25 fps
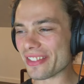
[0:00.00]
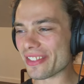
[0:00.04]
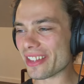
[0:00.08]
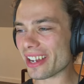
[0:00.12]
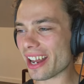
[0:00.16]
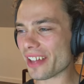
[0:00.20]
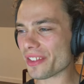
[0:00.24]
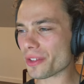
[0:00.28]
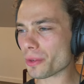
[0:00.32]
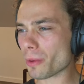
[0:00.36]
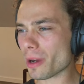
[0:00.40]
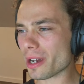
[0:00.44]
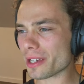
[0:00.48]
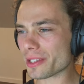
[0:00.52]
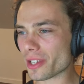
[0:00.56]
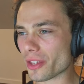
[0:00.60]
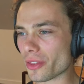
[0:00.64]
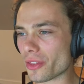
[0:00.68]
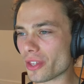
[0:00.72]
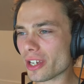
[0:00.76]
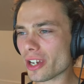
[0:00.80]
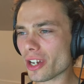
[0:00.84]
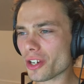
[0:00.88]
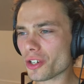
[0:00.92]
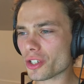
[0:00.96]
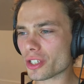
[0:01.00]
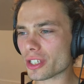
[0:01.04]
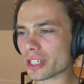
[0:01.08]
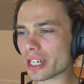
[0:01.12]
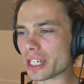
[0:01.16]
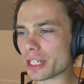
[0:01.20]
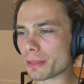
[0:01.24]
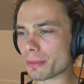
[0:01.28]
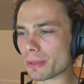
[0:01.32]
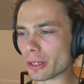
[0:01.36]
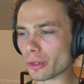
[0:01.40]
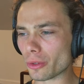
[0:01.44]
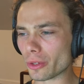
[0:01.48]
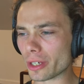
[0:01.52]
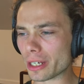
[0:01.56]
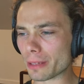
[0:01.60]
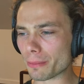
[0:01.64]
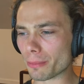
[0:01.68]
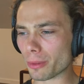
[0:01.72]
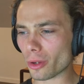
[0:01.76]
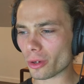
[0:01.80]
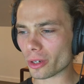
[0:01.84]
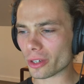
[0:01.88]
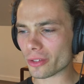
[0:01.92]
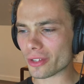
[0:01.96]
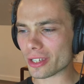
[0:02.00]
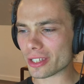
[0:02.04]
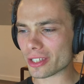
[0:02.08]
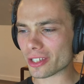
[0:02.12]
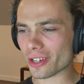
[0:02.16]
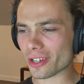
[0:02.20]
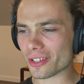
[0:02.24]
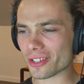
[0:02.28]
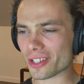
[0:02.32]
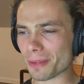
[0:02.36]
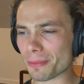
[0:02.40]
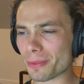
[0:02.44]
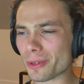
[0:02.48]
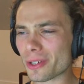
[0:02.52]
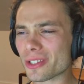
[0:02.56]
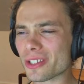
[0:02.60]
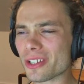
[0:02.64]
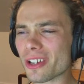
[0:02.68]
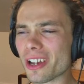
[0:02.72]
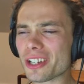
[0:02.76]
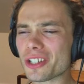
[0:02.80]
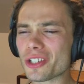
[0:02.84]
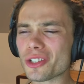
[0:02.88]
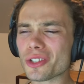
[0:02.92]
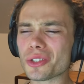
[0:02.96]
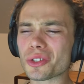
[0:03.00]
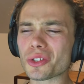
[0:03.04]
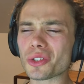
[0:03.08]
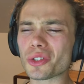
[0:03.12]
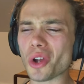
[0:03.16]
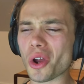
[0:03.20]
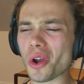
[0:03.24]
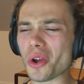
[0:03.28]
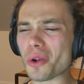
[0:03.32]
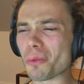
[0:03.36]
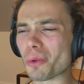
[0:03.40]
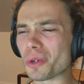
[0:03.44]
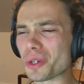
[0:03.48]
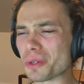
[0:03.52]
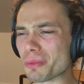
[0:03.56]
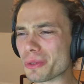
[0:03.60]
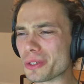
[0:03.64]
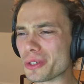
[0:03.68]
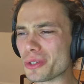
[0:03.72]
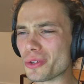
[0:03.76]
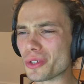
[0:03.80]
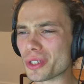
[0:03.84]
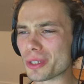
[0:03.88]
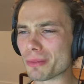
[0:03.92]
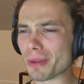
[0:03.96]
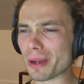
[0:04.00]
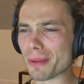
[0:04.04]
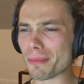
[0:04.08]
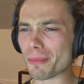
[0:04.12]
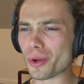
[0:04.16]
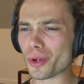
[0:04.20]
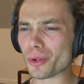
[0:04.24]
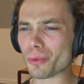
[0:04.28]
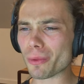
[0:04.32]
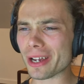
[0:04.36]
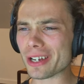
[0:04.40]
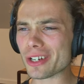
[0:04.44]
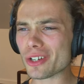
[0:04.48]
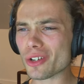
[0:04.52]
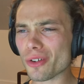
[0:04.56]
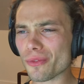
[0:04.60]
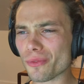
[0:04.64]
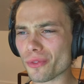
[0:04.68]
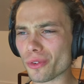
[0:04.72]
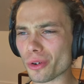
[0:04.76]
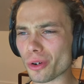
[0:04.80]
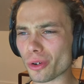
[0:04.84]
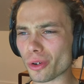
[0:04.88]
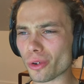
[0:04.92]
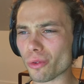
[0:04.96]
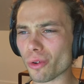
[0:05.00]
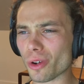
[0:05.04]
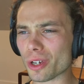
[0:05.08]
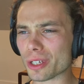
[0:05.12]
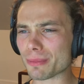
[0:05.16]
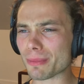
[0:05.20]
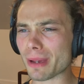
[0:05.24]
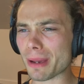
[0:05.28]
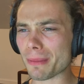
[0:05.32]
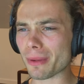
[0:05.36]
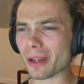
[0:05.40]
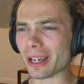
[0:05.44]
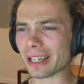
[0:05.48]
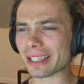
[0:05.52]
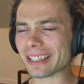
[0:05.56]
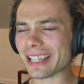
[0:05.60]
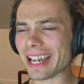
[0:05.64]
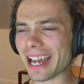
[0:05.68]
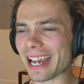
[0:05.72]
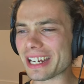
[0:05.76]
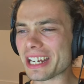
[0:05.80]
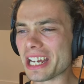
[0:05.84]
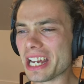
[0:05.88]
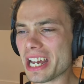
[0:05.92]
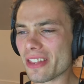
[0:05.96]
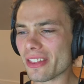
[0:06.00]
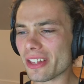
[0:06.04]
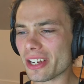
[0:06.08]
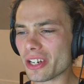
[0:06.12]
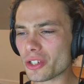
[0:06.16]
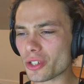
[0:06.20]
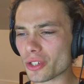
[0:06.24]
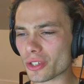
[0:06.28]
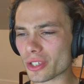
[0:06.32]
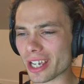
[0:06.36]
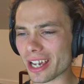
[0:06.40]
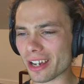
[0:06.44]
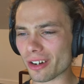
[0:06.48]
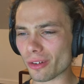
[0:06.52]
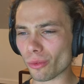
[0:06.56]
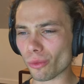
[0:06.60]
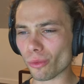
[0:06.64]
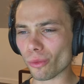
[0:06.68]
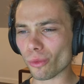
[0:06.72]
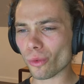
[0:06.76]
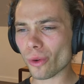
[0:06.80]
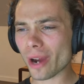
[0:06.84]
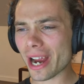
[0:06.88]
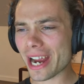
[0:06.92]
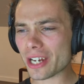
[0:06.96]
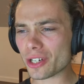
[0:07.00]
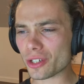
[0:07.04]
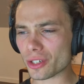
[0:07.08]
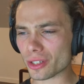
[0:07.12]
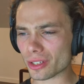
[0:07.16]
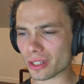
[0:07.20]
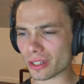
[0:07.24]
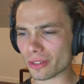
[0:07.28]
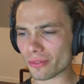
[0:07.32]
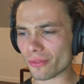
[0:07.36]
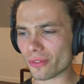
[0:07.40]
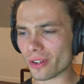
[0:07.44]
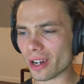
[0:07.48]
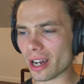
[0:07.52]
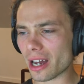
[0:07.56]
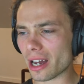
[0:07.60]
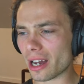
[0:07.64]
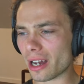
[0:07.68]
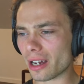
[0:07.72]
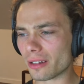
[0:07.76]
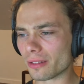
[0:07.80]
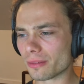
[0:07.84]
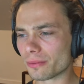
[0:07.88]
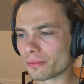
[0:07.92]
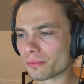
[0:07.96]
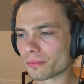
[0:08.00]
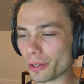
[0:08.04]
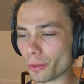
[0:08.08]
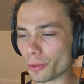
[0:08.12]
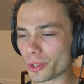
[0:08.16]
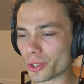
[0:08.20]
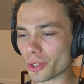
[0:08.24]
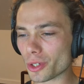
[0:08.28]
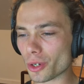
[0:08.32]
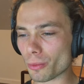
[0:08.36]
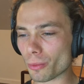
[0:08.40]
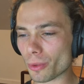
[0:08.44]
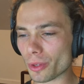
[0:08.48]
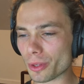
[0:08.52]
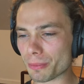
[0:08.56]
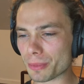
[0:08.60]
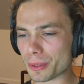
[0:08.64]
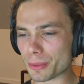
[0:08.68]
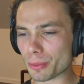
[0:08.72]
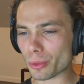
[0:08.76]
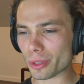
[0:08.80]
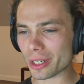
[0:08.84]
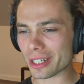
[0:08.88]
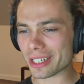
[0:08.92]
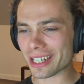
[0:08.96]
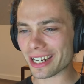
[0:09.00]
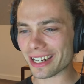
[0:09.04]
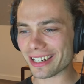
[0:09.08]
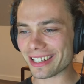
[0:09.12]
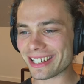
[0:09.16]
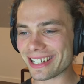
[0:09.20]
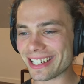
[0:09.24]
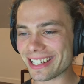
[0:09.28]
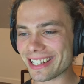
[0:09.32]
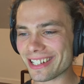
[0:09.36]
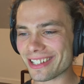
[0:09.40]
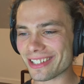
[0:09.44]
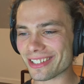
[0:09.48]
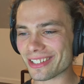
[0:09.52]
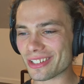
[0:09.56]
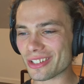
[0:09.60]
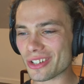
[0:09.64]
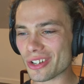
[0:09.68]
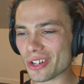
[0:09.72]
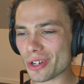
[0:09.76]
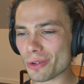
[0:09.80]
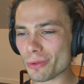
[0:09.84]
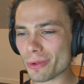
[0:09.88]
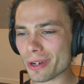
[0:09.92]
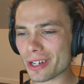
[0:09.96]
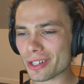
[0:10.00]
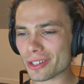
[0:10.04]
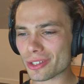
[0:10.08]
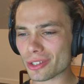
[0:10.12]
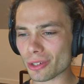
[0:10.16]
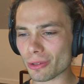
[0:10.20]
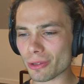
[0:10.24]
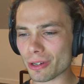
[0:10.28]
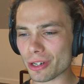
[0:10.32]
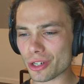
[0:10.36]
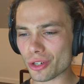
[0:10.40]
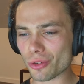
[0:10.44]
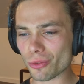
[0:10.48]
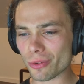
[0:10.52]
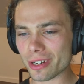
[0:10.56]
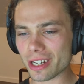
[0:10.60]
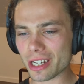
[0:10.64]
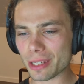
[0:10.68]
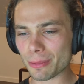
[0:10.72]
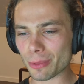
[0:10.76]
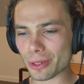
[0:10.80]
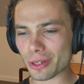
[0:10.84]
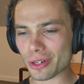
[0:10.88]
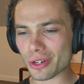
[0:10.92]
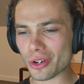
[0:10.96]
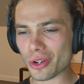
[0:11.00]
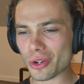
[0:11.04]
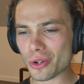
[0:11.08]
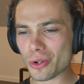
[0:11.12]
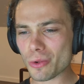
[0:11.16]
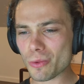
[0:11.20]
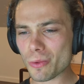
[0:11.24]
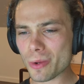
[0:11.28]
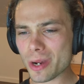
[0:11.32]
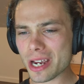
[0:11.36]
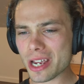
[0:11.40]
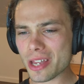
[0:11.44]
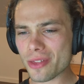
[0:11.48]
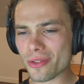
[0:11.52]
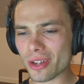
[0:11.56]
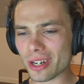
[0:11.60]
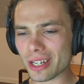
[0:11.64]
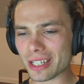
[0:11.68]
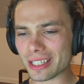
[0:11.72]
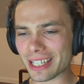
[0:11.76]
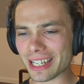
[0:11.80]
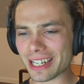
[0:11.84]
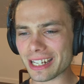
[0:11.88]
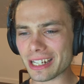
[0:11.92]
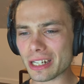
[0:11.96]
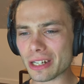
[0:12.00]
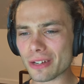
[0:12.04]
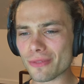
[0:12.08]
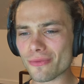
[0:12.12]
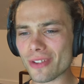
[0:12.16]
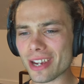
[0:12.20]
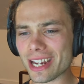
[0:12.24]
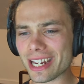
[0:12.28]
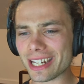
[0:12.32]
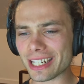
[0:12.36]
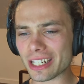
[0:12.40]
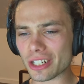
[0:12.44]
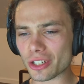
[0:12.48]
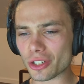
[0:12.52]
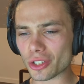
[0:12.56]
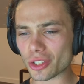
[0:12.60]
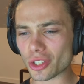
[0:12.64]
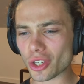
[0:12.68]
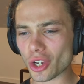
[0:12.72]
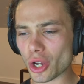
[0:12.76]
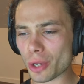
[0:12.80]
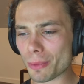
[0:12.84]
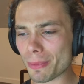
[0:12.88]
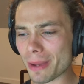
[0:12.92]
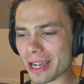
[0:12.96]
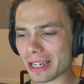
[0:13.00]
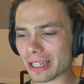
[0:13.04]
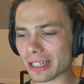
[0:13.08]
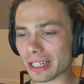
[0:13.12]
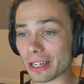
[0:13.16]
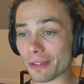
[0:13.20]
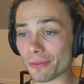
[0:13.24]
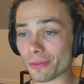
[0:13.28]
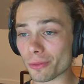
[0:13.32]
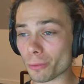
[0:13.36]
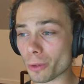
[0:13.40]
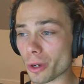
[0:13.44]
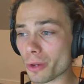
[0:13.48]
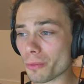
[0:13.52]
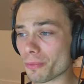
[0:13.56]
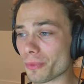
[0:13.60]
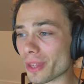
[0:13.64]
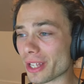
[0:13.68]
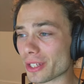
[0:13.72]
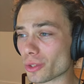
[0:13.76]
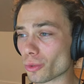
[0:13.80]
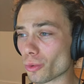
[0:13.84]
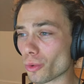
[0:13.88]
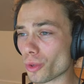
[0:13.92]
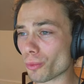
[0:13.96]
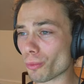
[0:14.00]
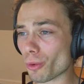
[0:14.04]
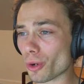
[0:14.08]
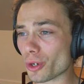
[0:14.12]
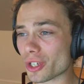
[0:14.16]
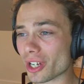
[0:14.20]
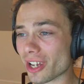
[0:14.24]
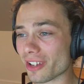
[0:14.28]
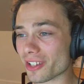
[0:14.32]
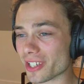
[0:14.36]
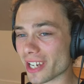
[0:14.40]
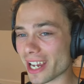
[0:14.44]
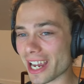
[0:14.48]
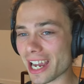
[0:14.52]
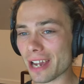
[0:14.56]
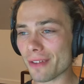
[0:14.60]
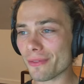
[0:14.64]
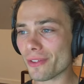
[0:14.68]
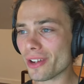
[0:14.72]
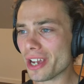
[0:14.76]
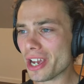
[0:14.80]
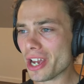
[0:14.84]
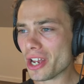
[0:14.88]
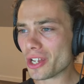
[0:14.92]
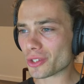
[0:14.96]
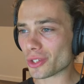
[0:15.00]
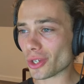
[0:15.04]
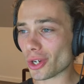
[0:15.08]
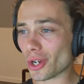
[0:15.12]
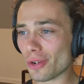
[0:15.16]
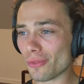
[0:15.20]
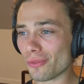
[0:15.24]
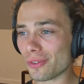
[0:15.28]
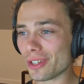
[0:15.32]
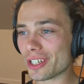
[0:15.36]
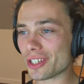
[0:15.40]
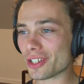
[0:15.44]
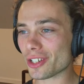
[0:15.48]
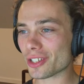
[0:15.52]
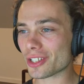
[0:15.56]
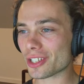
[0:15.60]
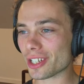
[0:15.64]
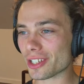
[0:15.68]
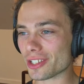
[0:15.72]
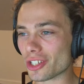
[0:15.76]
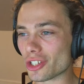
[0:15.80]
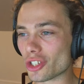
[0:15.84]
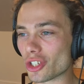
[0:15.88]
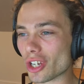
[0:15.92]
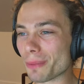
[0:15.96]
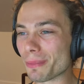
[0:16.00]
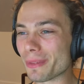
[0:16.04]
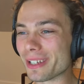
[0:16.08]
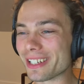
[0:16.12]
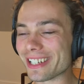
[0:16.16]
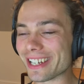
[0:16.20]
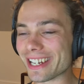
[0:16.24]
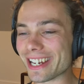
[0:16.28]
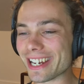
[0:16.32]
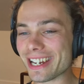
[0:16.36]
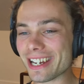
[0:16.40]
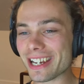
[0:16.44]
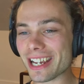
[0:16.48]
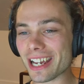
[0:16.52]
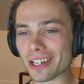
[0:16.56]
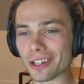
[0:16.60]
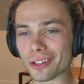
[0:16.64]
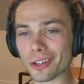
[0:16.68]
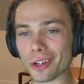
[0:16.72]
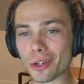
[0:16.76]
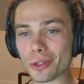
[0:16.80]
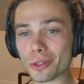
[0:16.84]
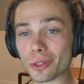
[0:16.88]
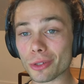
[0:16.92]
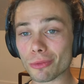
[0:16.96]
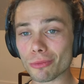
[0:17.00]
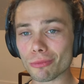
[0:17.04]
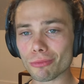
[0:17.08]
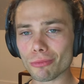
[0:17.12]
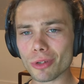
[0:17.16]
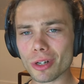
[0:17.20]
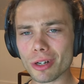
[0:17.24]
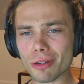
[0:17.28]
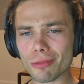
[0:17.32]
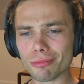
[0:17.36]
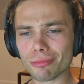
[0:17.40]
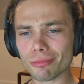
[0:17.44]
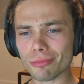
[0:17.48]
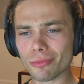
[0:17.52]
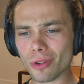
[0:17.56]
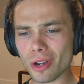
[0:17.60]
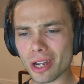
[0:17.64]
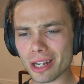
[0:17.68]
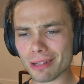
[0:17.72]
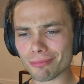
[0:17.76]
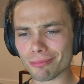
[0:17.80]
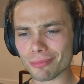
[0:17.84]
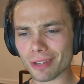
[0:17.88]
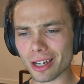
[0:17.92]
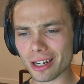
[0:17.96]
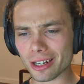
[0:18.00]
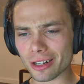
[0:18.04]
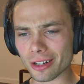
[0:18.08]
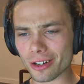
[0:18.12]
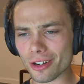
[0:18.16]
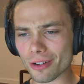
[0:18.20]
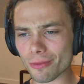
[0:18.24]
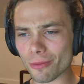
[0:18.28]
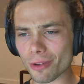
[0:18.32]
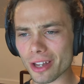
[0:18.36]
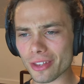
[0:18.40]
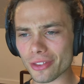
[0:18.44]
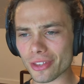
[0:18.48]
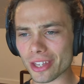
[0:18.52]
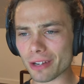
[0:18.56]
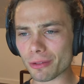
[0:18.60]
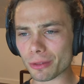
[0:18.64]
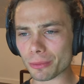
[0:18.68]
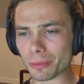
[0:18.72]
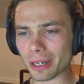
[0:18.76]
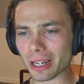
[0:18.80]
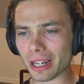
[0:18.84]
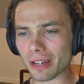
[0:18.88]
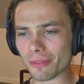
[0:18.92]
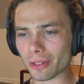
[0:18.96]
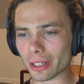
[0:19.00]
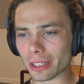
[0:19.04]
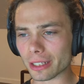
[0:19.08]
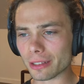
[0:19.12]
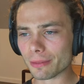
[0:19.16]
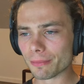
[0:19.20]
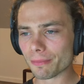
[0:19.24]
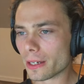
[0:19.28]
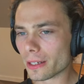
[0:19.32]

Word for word: and then otherwise I think I just need to be looking at blocking these guys up because I just don't want to be using my motorway, not for a cross map like that, that is just outrageously far. I also don't want them spawning down here, just nowhere, sorry trees, but nowhere that is inconvenient, just go back left. Well, that's all the road tiles I have, so hopefully it just doesn't jump into here and it goes, well, right, I don't know, right there would be lovely.